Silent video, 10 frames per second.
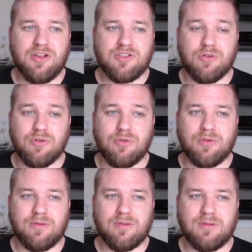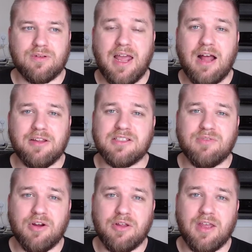So Callie is
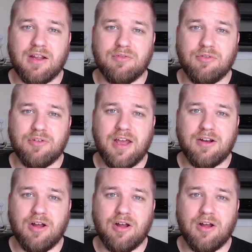very thankful for that,